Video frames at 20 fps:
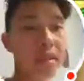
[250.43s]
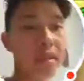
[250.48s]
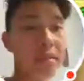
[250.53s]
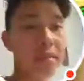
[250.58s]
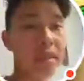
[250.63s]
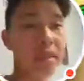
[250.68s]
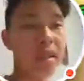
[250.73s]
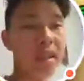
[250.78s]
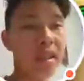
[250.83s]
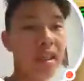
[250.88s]
going
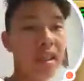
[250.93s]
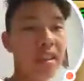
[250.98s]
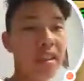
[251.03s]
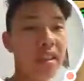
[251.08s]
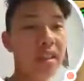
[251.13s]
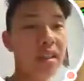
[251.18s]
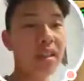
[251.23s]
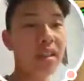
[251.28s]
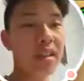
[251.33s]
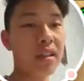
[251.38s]
to need
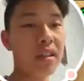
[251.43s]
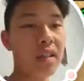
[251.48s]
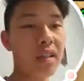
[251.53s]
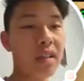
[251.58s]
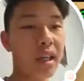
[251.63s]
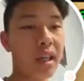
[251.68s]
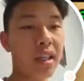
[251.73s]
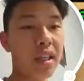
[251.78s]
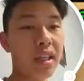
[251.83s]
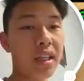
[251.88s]

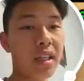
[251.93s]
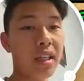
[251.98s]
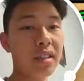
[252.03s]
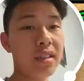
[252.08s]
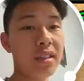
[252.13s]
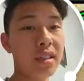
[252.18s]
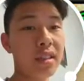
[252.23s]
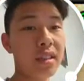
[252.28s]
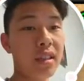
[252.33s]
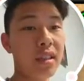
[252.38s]
second chance
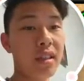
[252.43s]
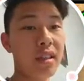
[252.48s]
to